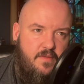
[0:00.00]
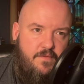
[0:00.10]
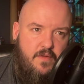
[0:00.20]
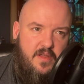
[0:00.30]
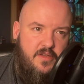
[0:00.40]
of
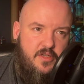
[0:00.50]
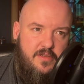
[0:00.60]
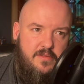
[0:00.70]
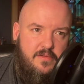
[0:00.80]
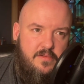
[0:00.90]
footage
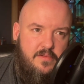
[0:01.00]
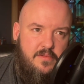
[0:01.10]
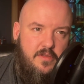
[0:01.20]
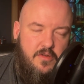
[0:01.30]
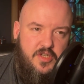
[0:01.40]

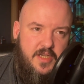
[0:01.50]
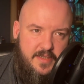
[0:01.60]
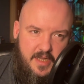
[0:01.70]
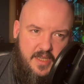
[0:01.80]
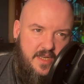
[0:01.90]
not
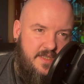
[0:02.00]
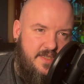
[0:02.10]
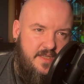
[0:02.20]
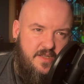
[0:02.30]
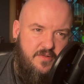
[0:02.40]
just deleted
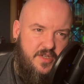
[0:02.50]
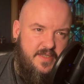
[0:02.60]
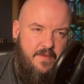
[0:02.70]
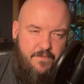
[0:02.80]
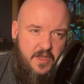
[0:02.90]
scenes, not
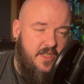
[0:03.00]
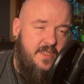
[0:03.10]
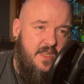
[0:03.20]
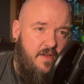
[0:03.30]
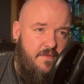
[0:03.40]
just unfinished
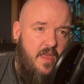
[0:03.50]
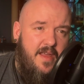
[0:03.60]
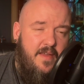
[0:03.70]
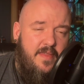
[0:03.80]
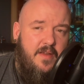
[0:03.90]
stuff.
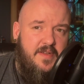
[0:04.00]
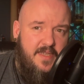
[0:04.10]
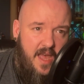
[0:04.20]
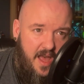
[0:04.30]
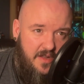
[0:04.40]
There is
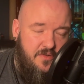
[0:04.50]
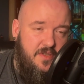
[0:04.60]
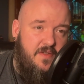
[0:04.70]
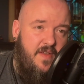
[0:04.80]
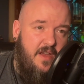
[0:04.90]

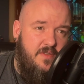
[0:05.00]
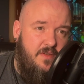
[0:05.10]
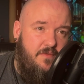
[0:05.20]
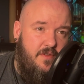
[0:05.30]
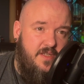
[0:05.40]
hundreds of hours
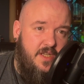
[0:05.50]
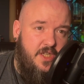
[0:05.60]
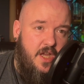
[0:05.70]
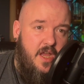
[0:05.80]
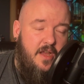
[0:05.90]
of
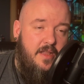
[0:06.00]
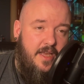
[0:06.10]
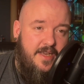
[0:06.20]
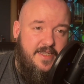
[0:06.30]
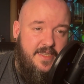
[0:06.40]
footage.
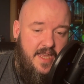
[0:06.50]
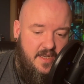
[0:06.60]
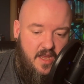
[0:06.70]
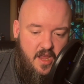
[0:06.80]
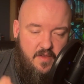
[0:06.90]
Like I
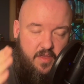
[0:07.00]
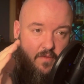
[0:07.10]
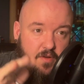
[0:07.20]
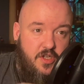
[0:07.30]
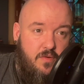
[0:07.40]
said, the
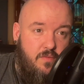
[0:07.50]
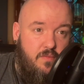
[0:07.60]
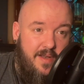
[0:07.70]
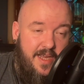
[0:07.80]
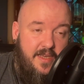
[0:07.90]
original
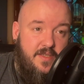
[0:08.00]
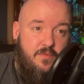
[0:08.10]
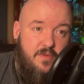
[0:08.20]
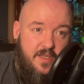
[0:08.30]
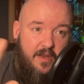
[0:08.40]
release
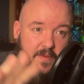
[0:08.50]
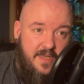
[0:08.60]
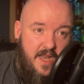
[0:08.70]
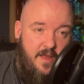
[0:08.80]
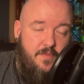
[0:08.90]
was going to be
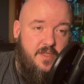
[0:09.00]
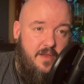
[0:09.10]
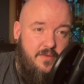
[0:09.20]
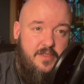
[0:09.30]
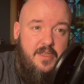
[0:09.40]
10
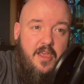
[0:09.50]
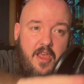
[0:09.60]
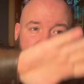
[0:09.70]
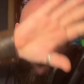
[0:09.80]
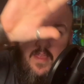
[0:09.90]
episodes,
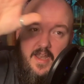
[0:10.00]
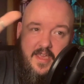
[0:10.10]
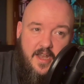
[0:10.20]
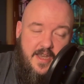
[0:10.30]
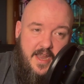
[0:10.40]
and then they
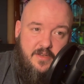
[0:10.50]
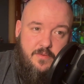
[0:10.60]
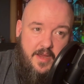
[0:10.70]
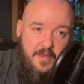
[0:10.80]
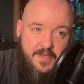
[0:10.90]
cut it down
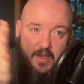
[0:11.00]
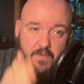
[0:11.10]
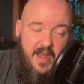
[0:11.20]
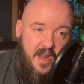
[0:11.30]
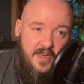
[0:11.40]
to 8 because they
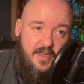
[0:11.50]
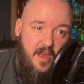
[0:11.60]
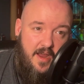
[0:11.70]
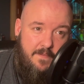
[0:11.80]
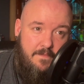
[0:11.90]
ran out of
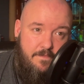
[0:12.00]
time.